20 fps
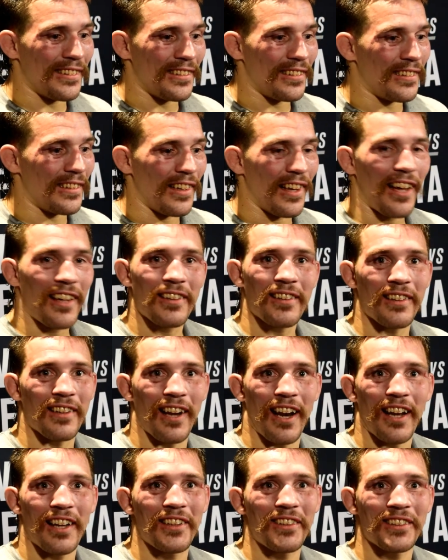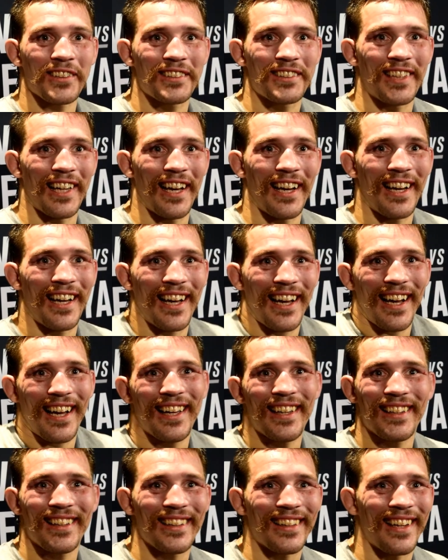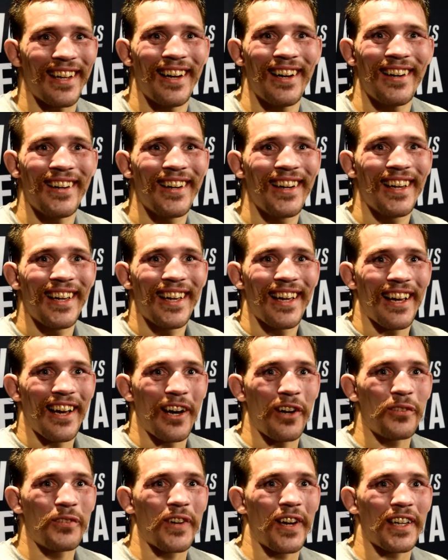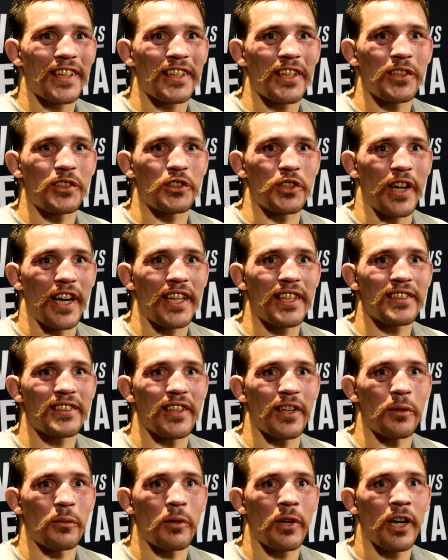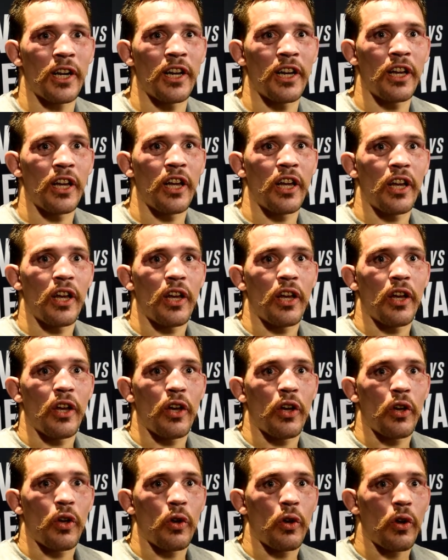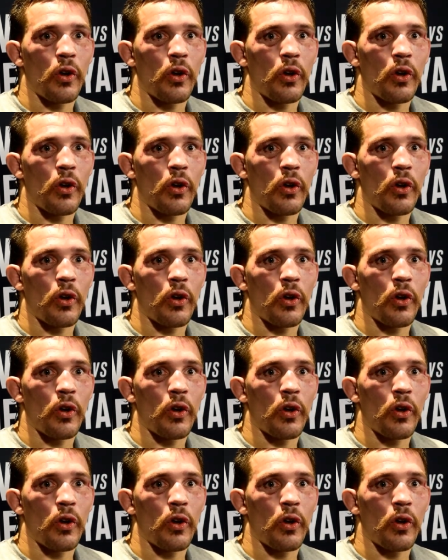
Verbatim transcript: Nothing. I don't know. Hopefully I can go train somewhere. Maybe, you know, sightsee a little bit, or?